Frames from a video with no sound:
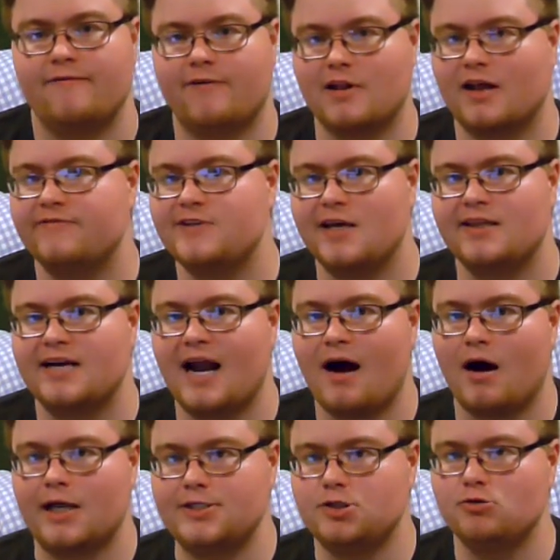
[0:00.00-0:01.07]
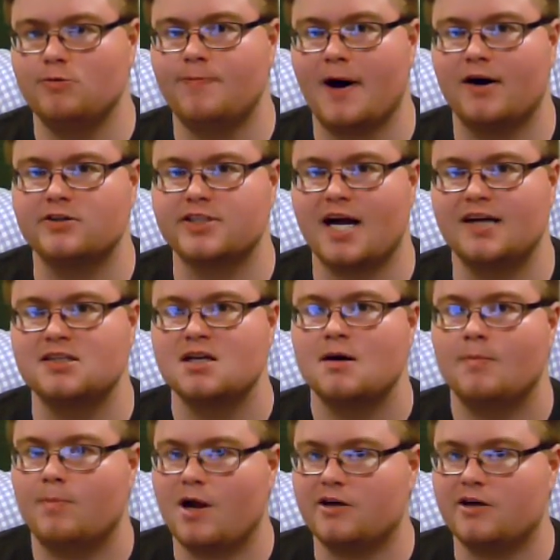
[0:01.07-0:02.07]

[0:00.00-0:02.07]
If I left anything out, I do apologize,